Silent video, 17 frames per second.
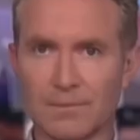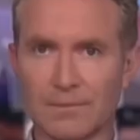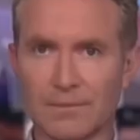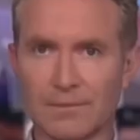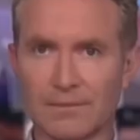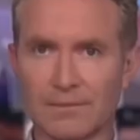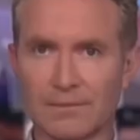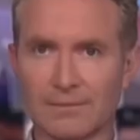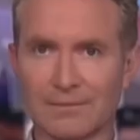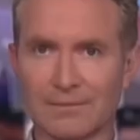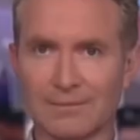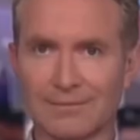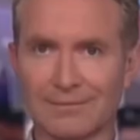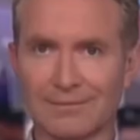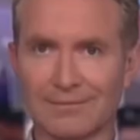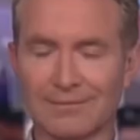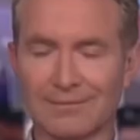
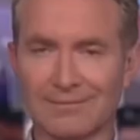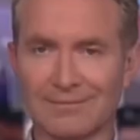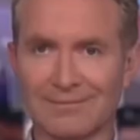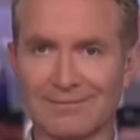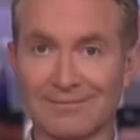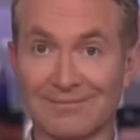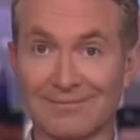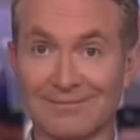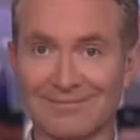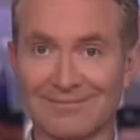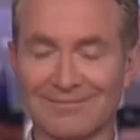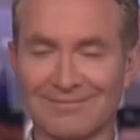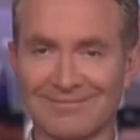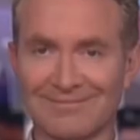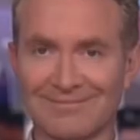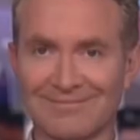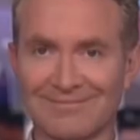
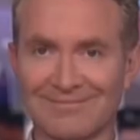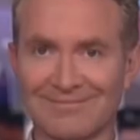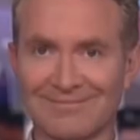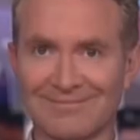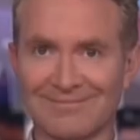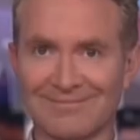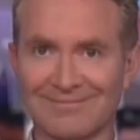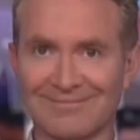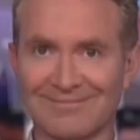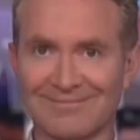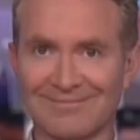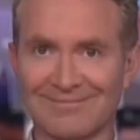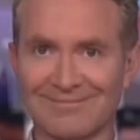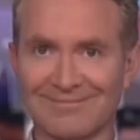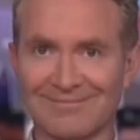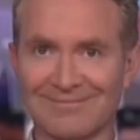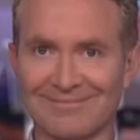
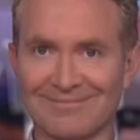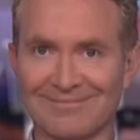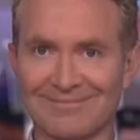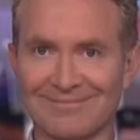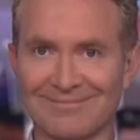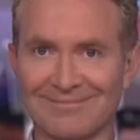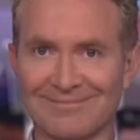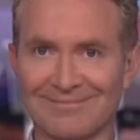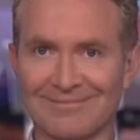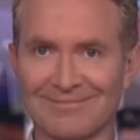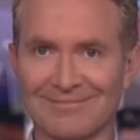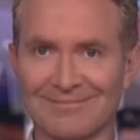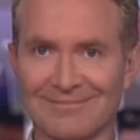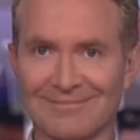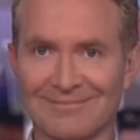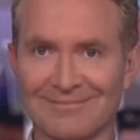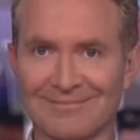
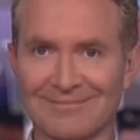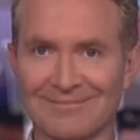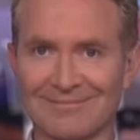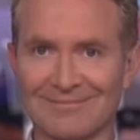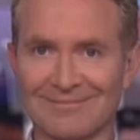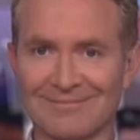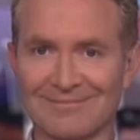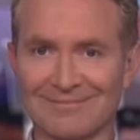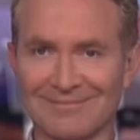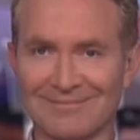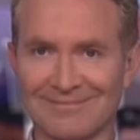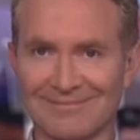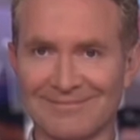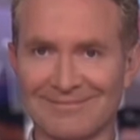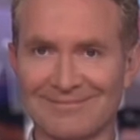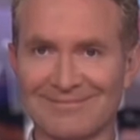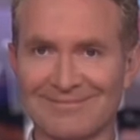
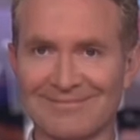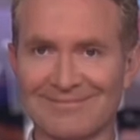This person isn't speaking.